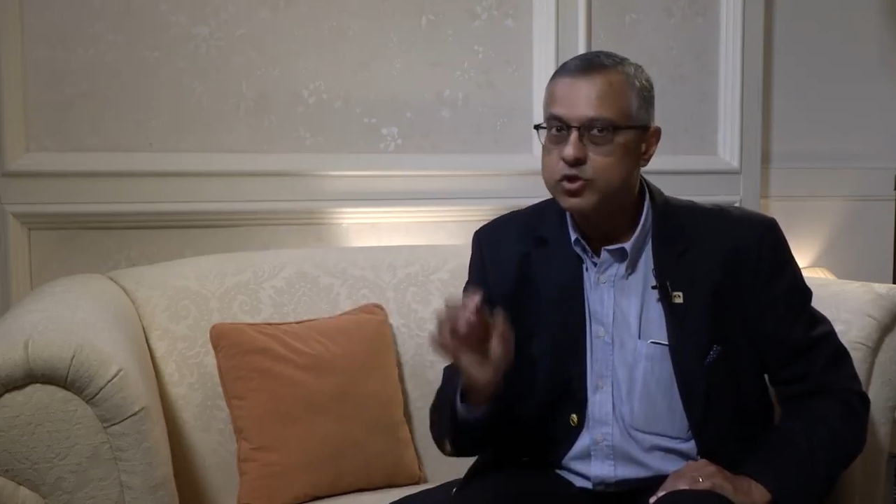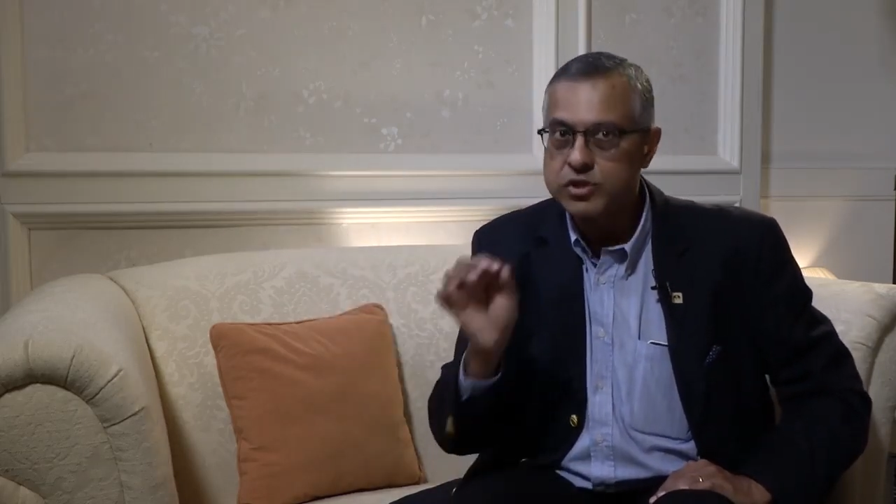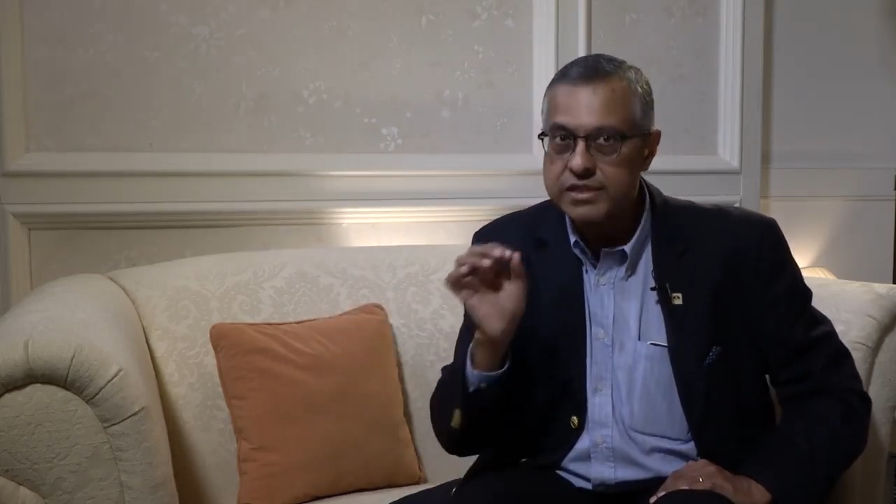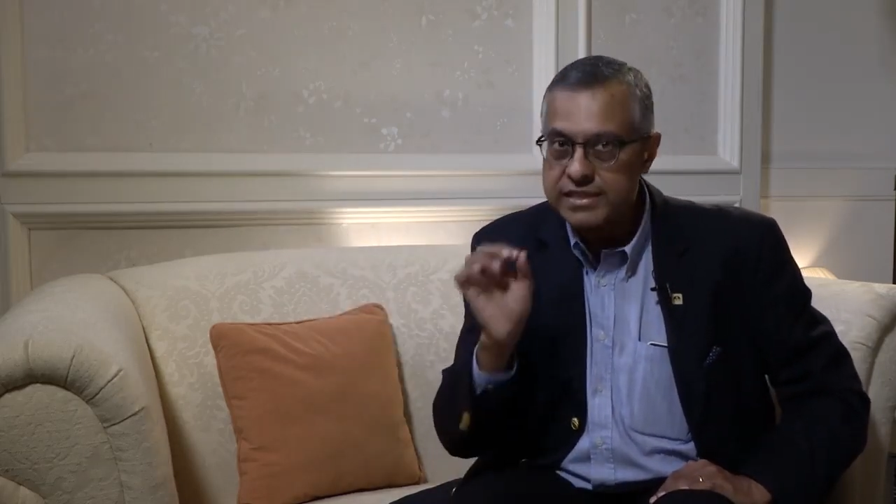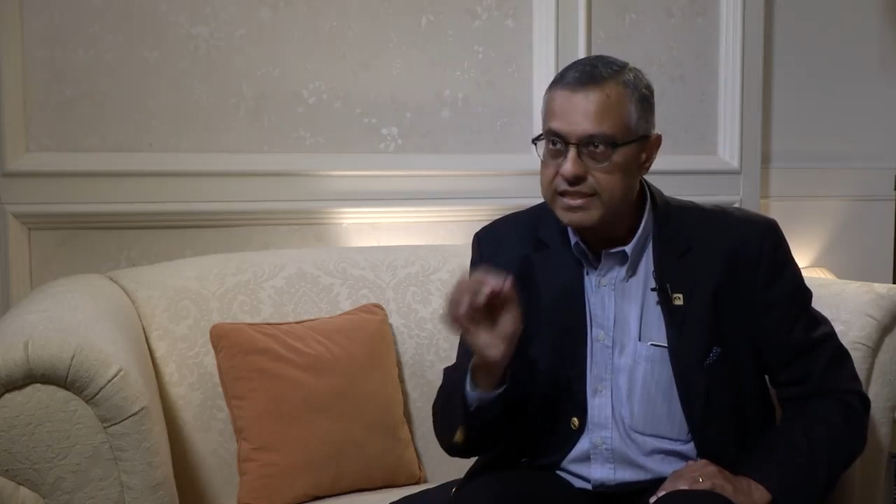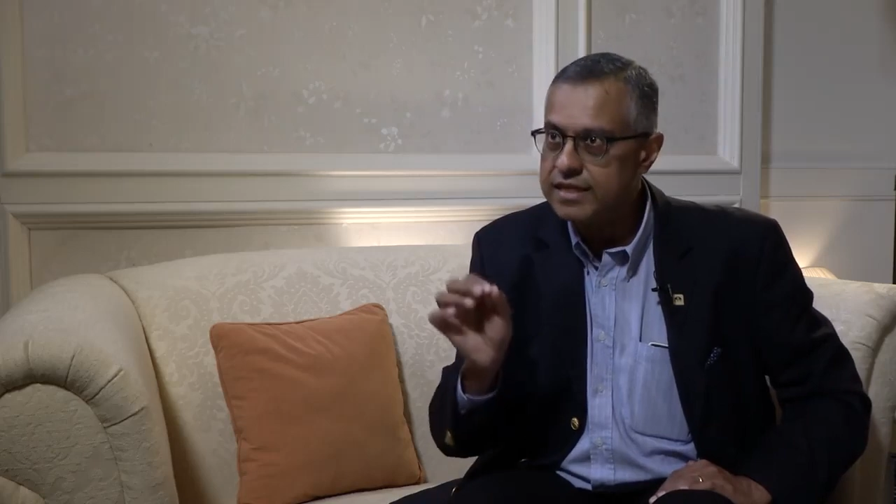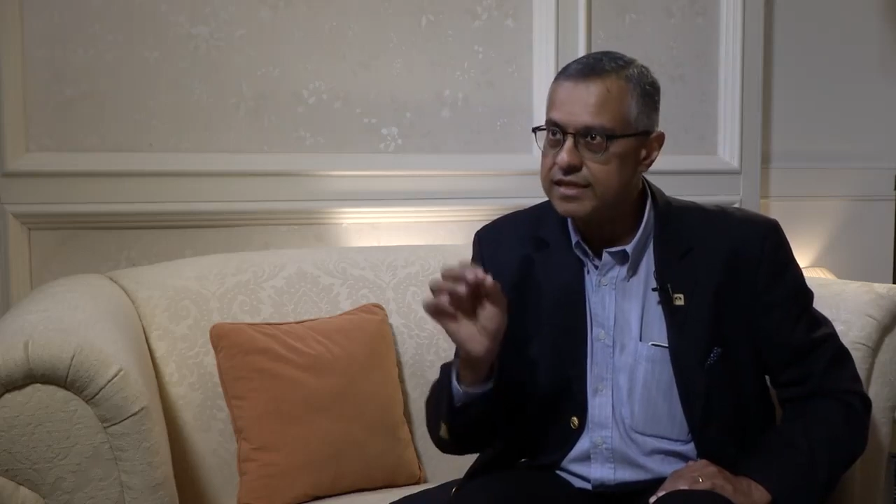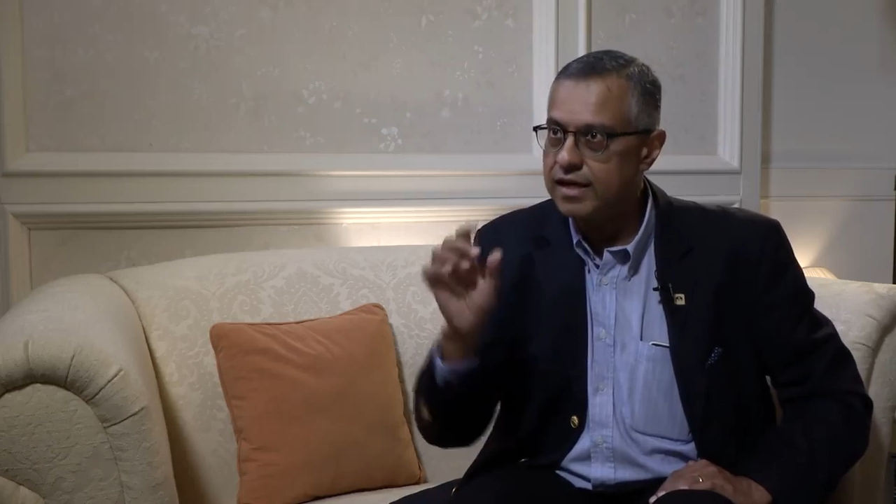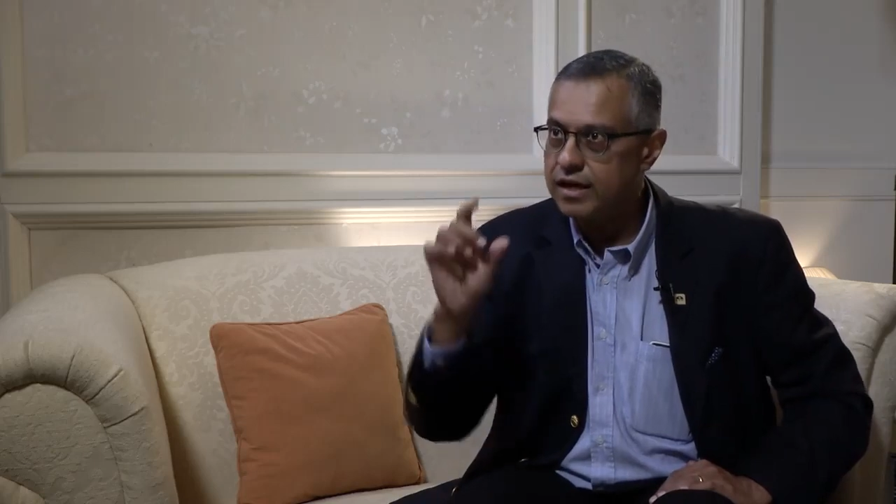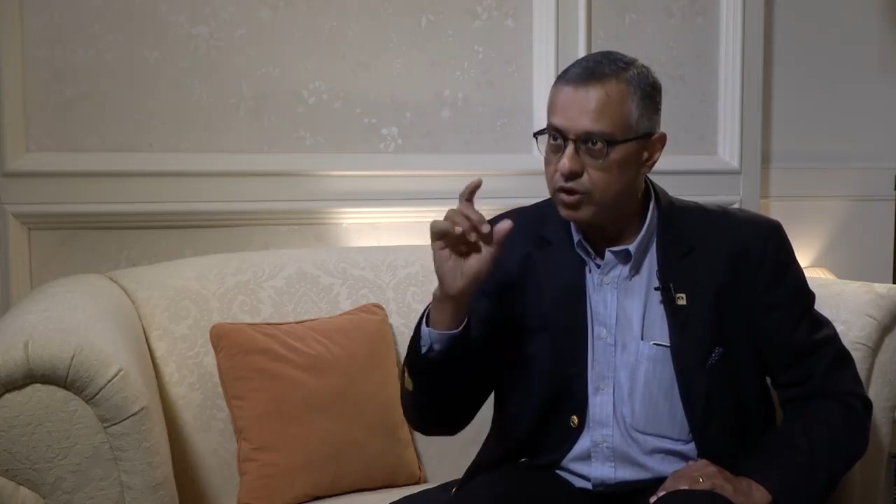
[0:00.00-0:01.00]
to
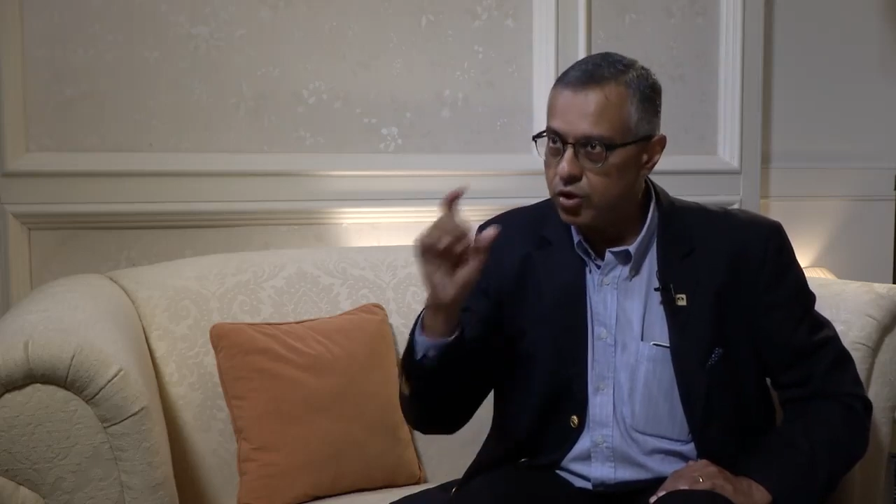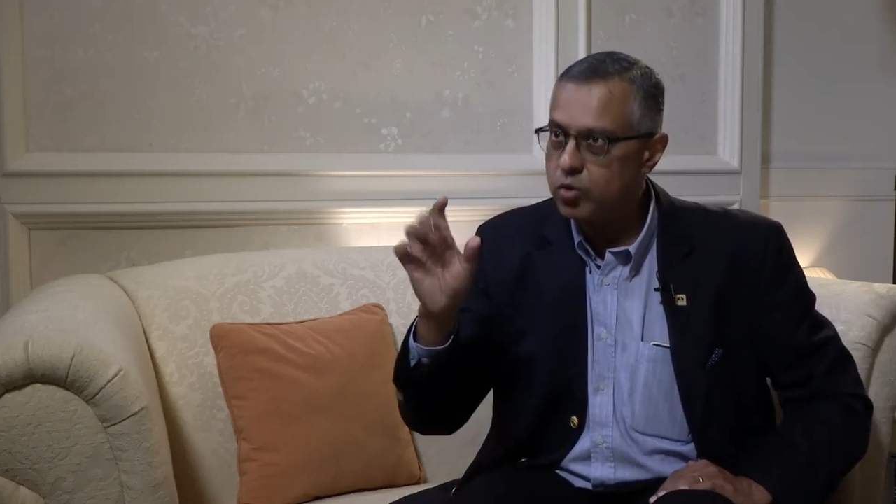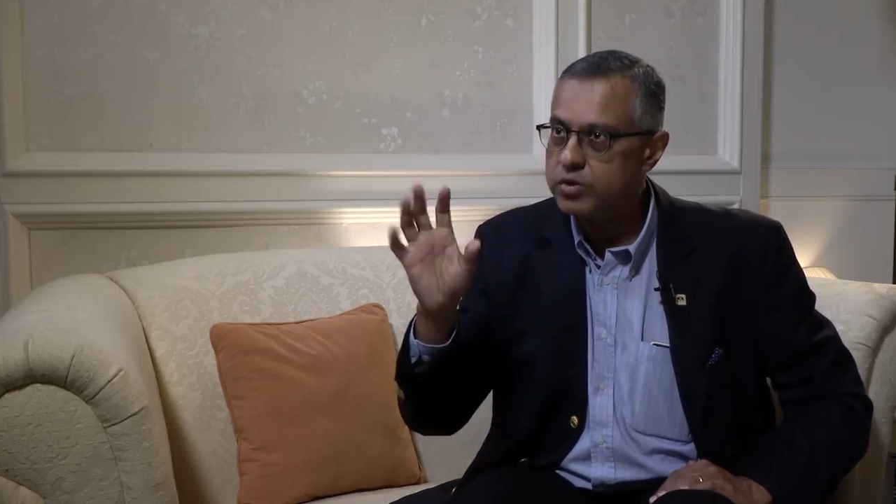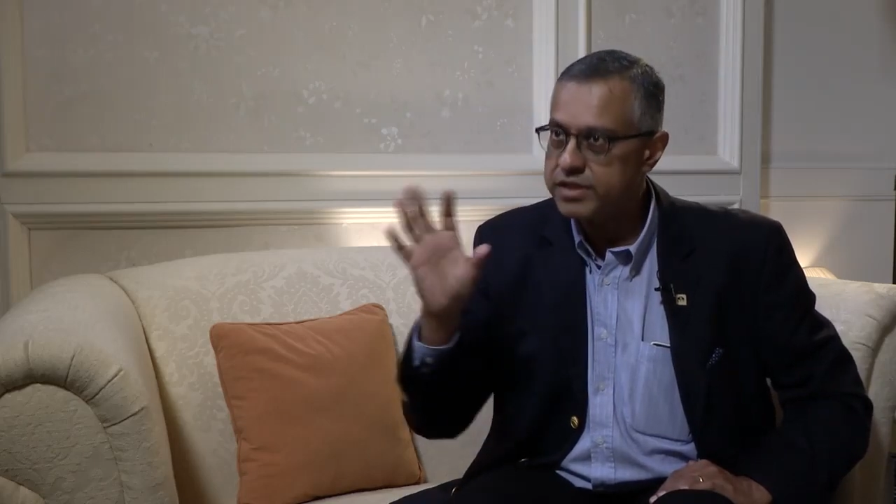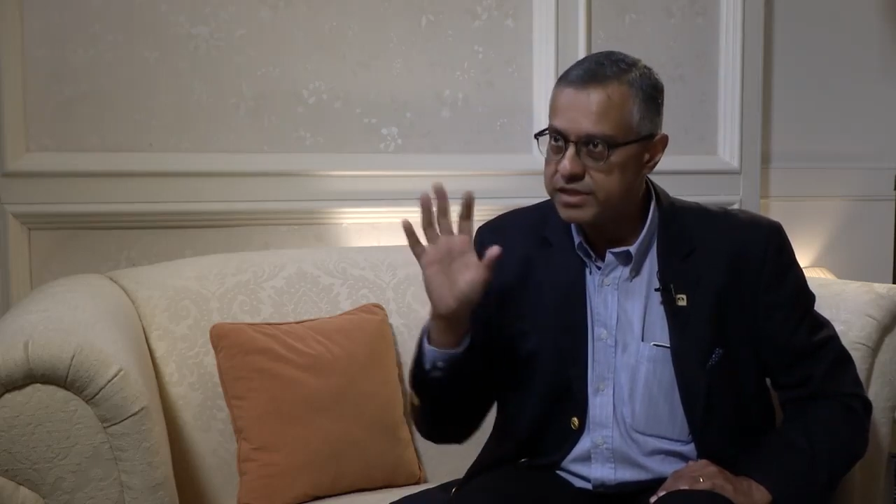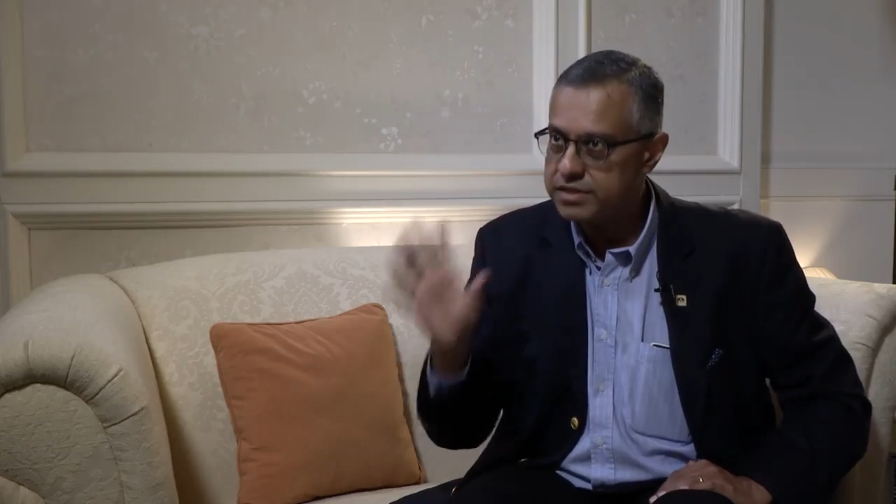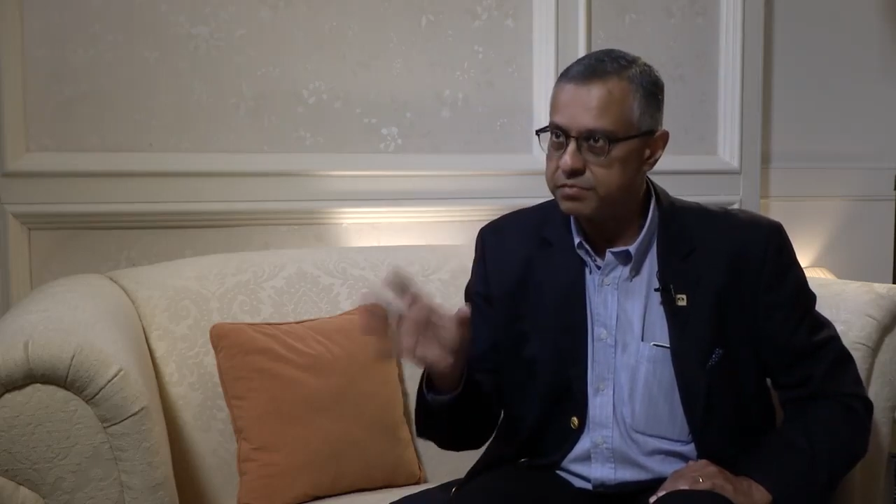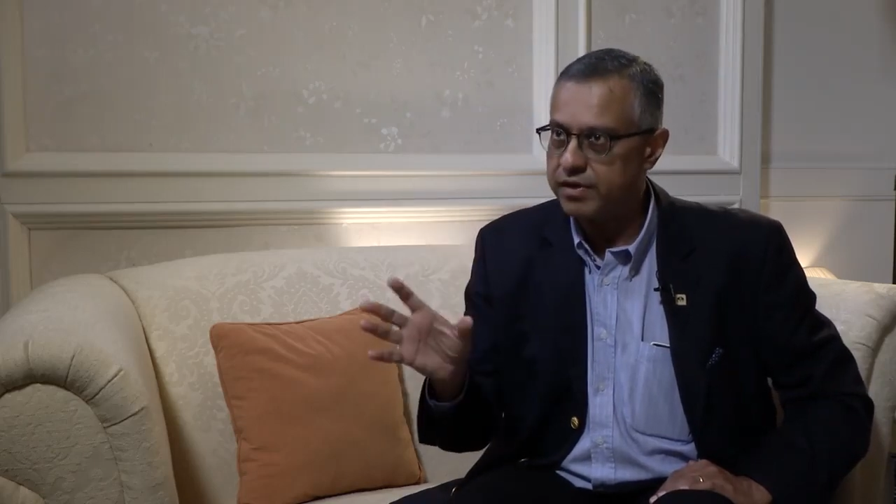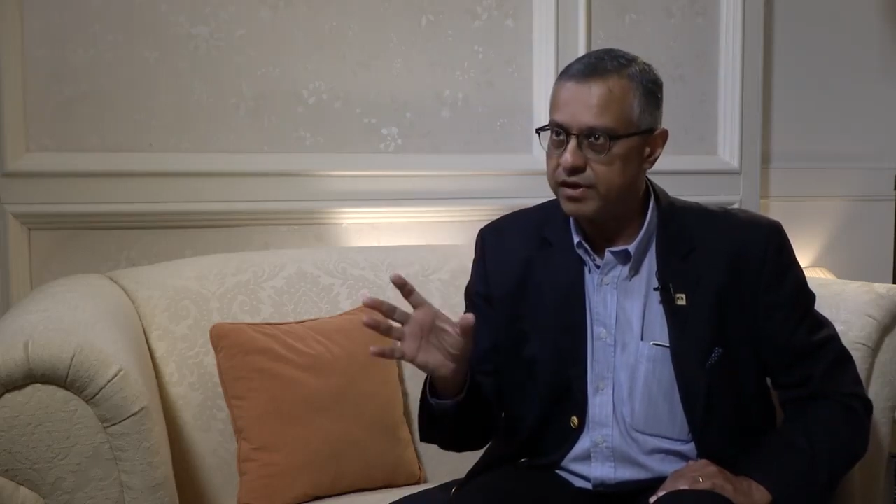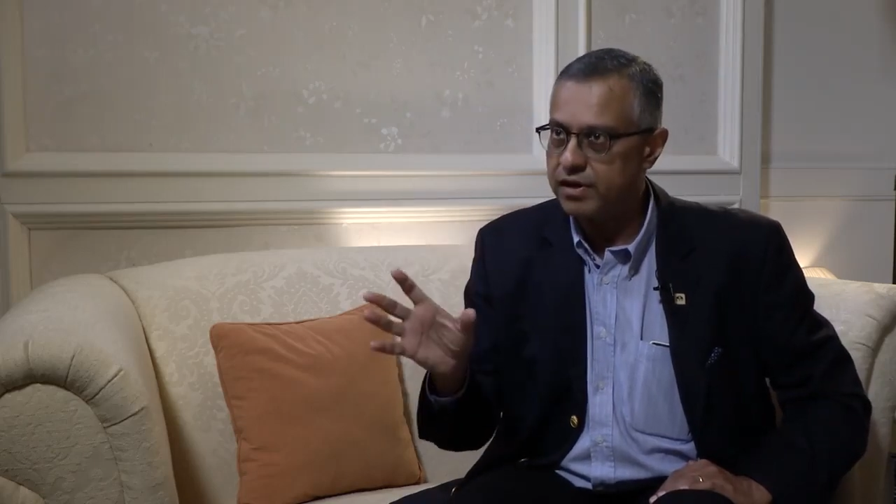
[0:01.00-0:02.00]
see a loan
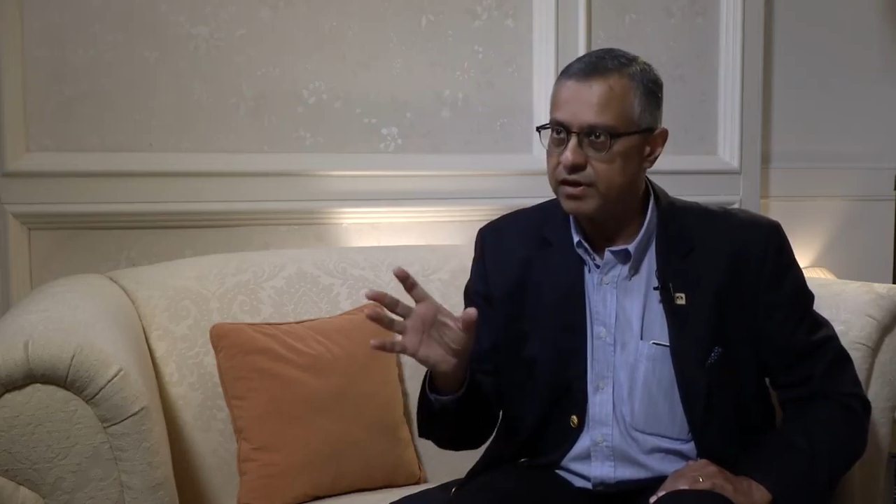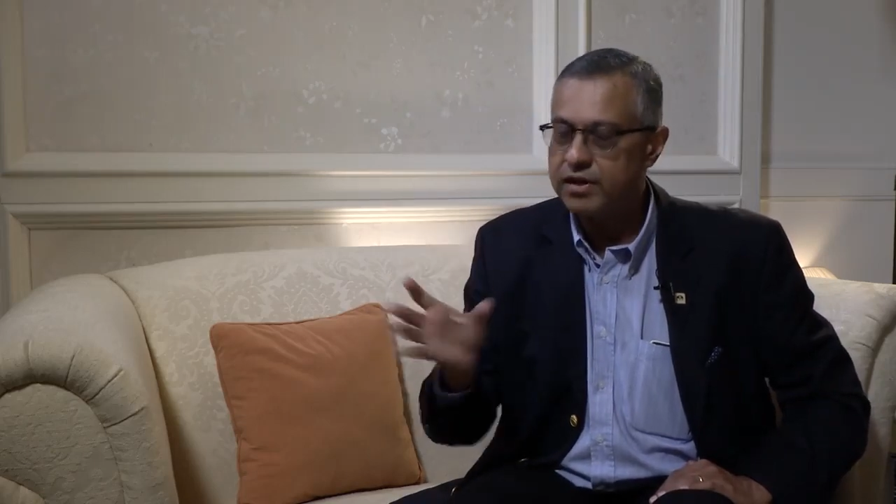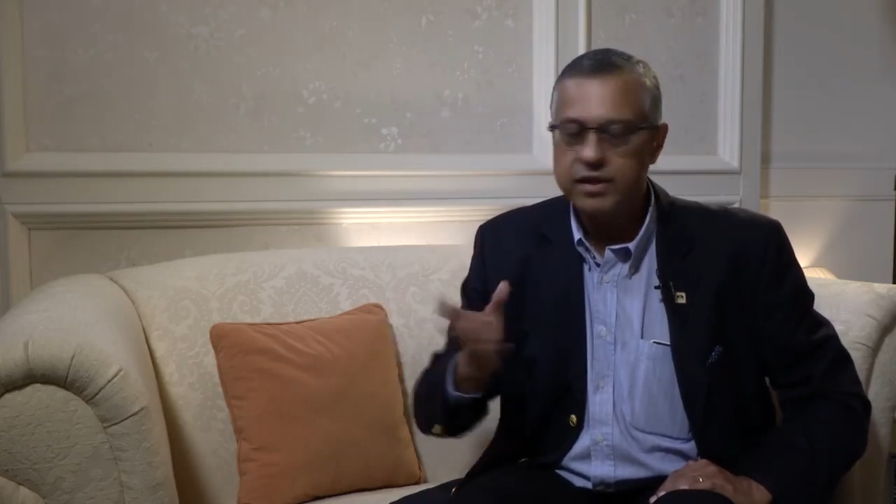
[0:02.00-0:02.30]
disappear